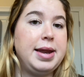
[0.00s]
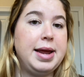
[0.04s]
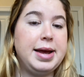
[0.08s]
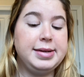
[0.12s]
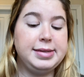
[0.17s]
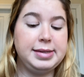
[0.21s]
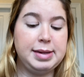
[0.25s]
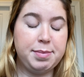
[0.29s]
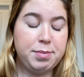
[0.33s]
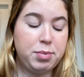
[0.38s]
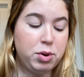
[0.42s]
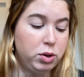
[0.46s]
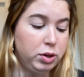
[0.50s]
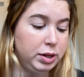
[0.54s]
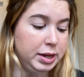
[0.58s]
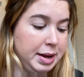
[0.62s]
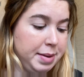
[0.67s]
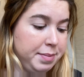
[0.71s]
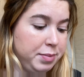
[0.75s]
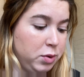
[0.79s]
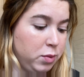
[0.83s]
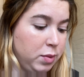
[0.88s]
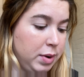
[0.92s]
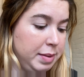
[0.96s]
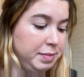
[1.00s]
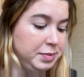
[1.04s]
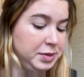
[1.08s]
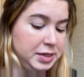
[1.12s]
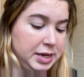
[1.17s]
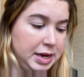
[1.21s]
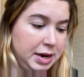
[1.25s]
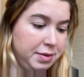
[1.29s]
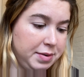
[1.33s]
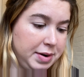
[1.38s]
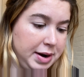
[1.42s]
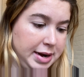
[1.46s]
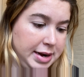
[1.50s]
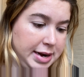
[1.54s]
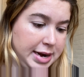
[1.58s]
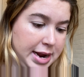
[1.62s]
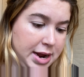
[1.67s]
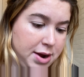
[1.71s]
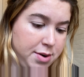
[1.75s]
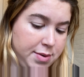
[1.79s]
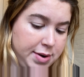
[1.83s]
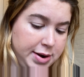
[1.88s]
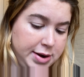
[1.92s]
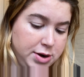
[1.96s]
as I'm pulling up the website right
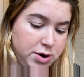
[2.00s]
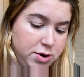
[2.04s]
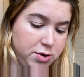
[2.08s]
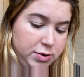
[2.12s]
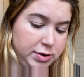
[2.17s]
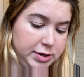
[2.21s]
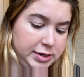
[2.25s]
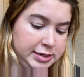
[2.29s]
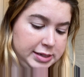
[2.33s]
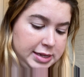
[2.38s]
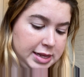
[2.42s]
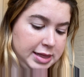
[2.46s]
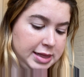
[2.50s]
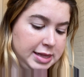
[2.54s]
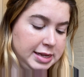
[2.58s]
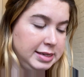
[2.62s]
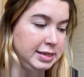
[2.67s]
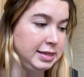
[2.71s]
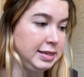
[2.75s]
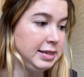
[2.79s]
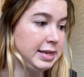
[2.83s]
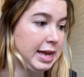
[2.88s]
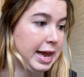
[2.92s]
now, I noticed that this